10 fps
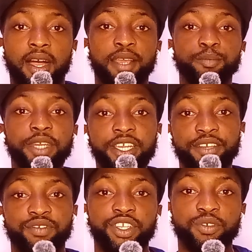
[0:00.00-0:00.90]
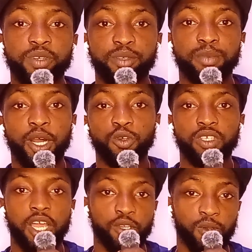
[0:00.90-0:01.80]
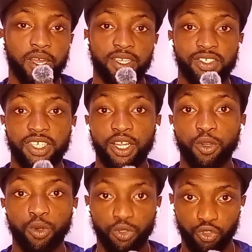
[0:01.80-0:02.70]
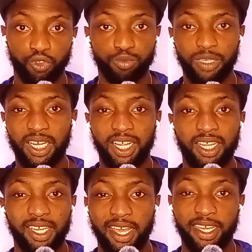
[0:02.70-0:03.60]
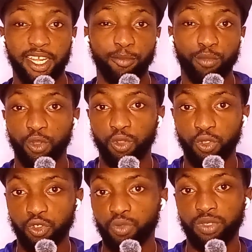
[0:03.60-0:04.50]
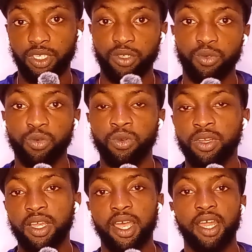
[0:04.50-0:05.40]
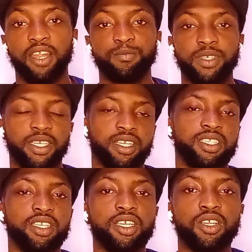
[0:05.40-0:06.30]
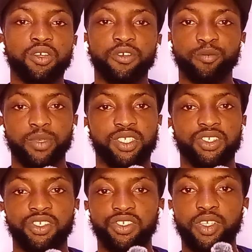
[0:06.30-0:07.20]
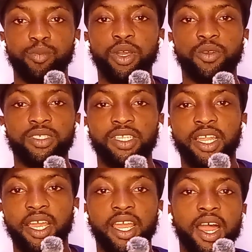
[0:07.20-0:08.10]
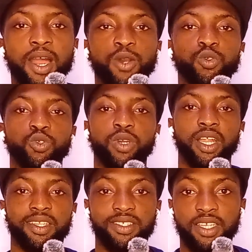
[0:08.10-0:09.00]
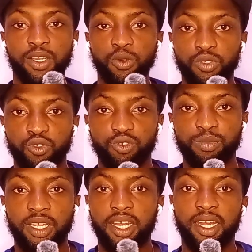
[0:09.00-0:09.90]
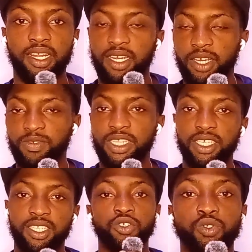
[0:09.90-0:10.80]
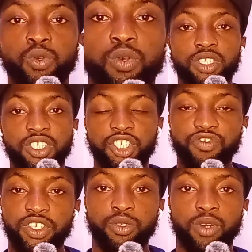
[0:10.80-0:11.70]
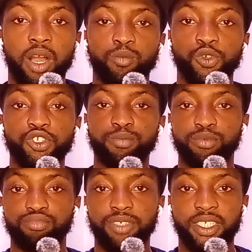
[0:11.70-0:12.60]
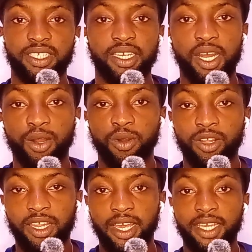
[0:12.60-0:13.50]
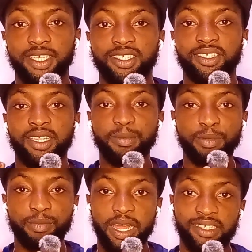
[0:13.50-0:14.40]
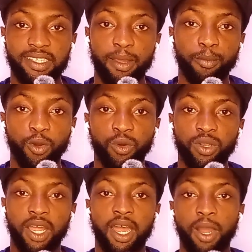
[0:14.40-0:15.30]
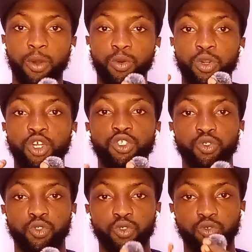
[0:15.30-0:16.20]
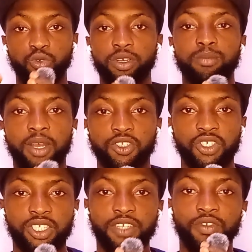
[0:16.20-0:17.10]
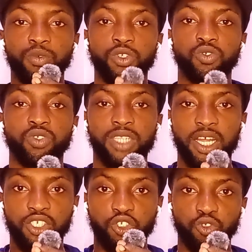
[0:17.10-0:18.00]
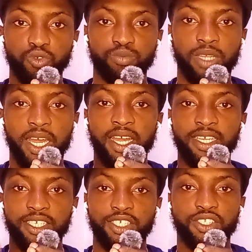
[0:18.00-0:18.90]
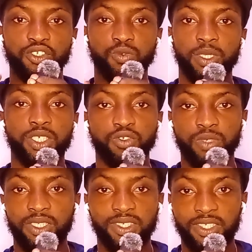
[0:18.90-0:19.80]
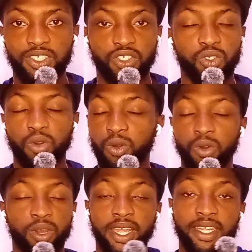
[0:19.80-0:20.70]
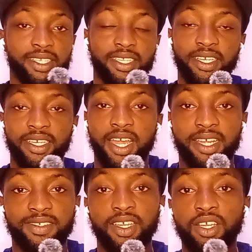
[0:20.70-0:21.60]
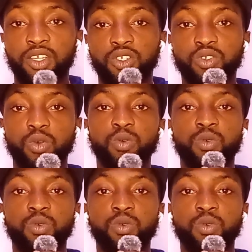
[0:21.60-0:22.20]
I made a video about how you can sell on Jumia like a month or two ago, and I've been getting a lot of messages about it, like how you can sell on Jumia and everything. So this video, I'm going to be breaking down like step by step on how you should go about it if you want to start Jumia in 2026 or any year, guys. So